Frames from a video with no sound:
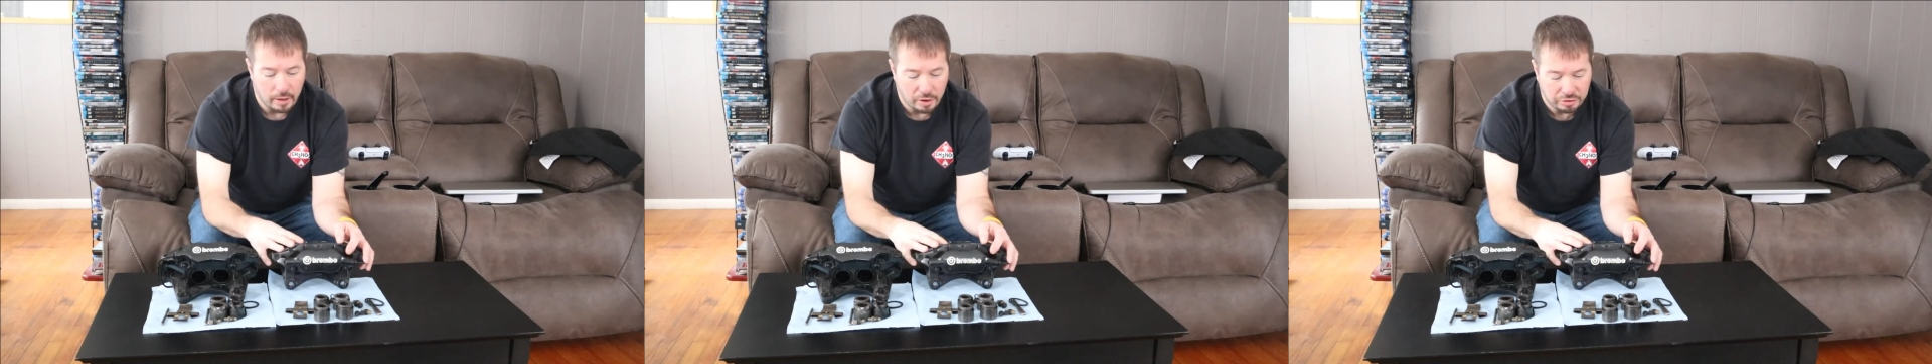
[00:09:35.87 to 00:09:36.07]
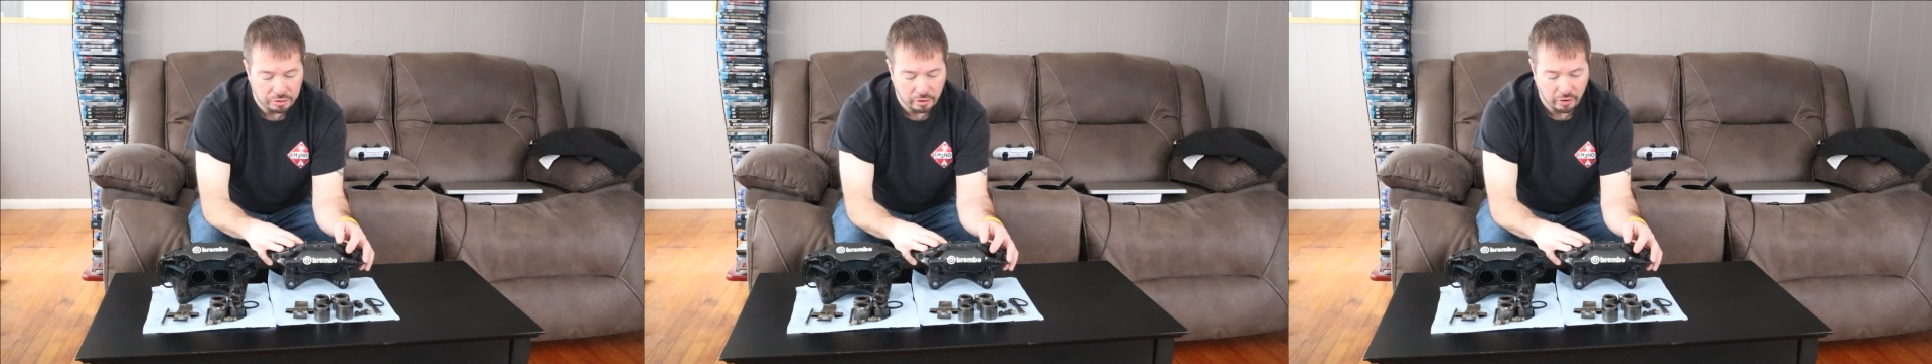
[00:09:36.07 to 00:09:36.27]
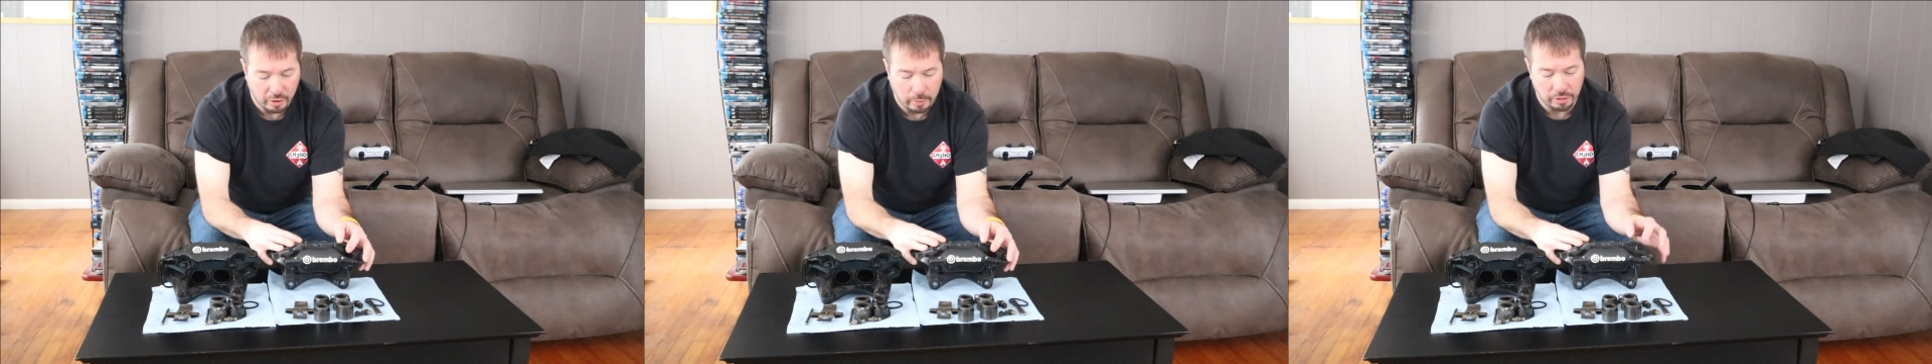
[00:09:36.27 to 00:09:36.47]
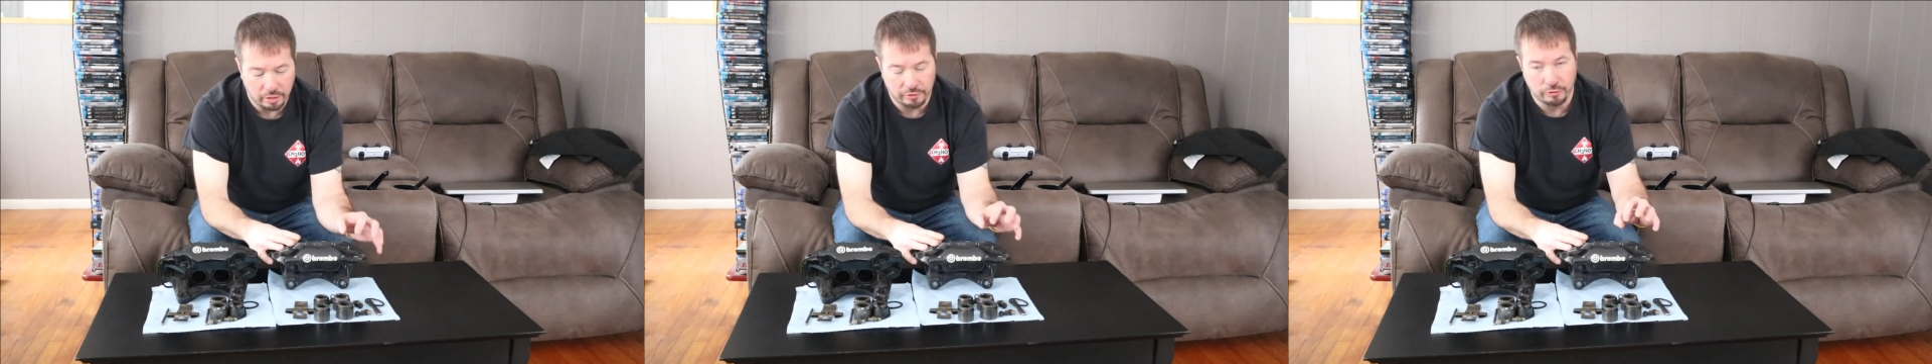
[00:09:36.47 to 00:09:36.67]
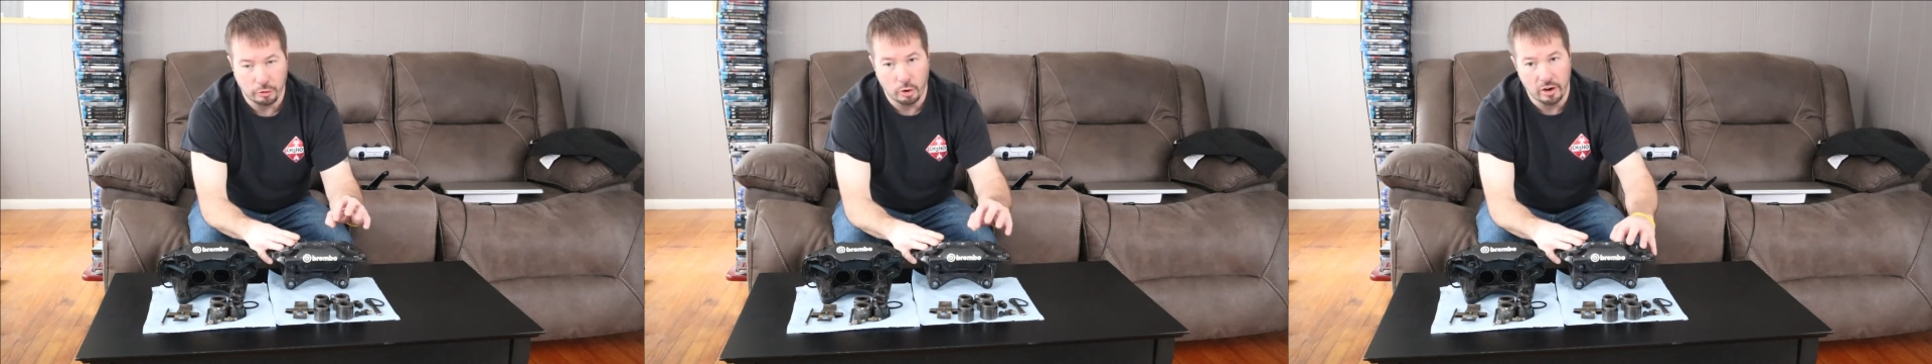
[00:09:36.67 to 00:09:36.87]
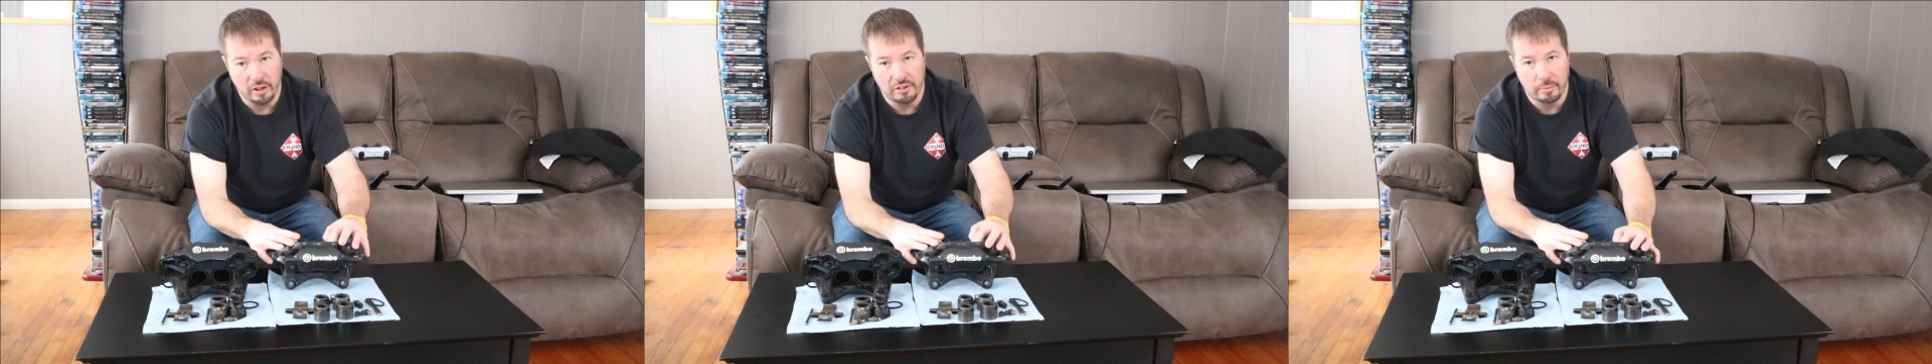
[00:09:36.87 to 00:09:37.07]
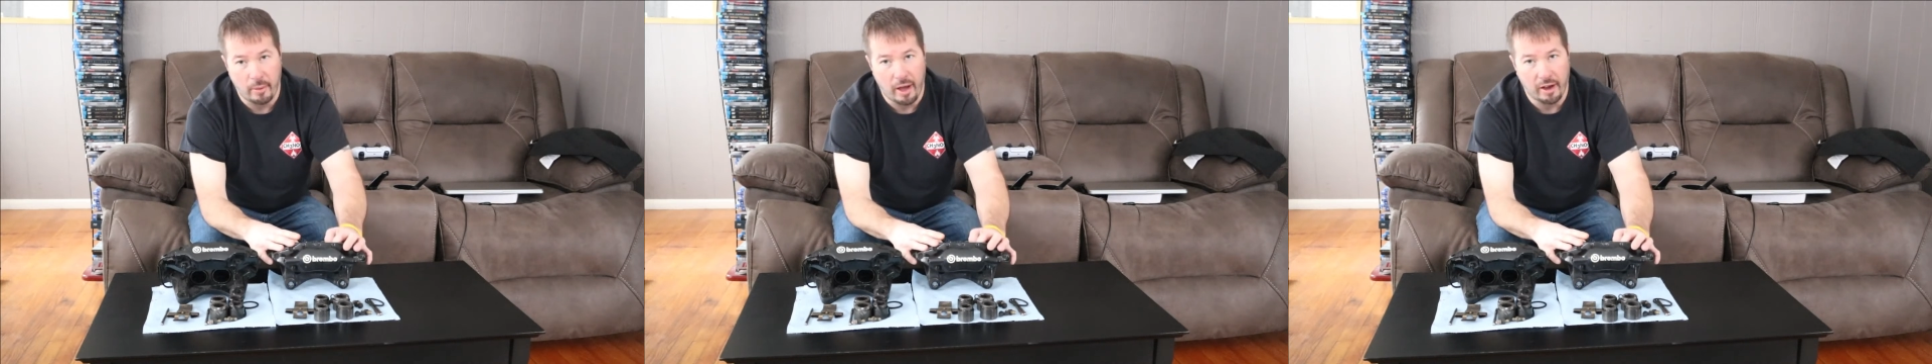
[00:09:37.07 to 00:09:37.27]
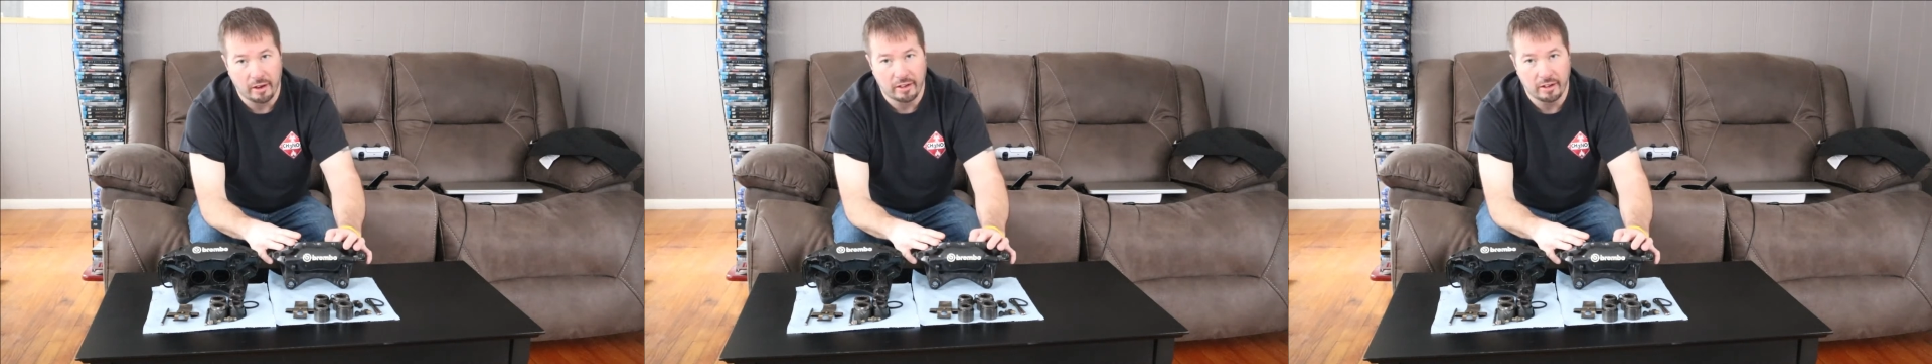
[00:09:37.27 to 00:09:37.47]
So if I put the 40s
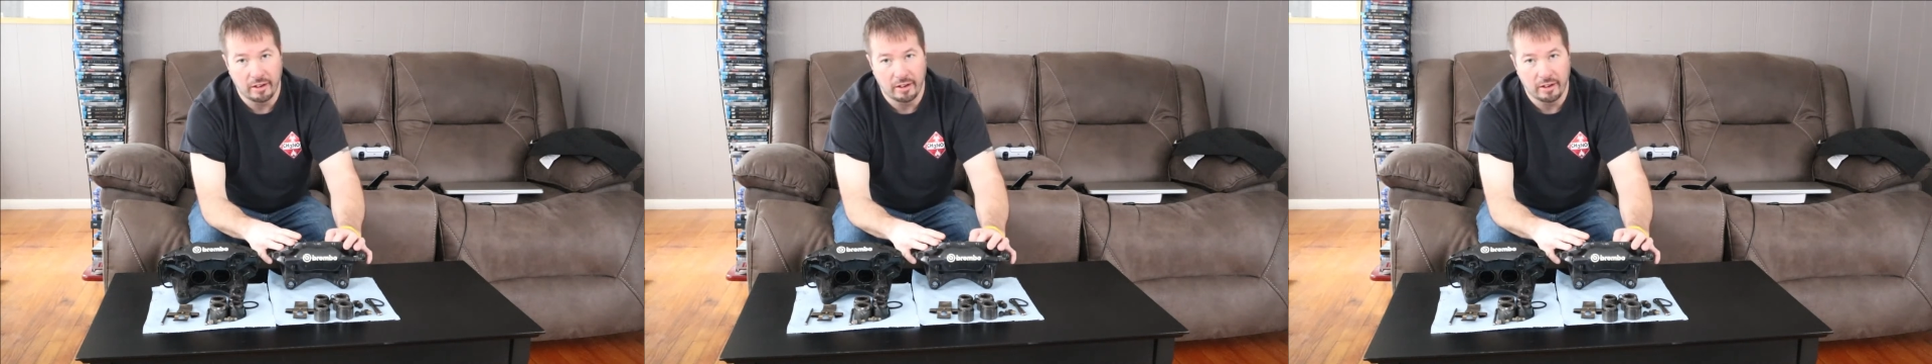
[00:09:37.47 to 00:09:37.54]
back